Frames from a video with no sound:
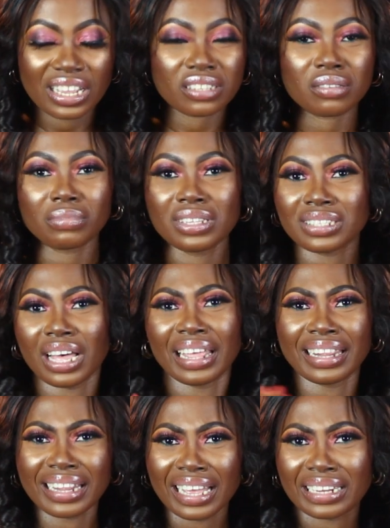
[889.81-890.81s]
There are some things I
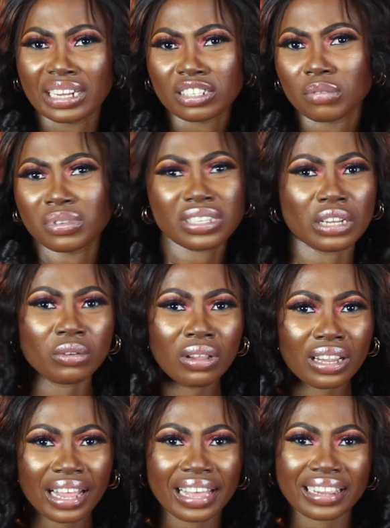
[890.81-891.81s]
like, there are some things I
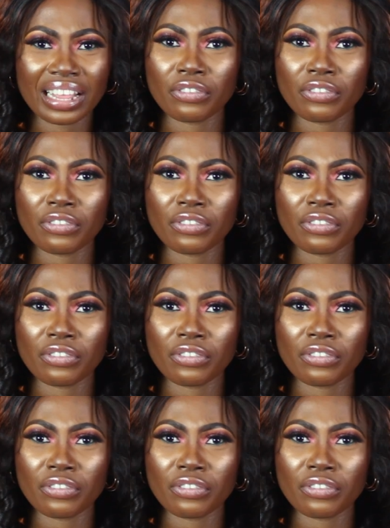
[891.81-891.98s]
don't like.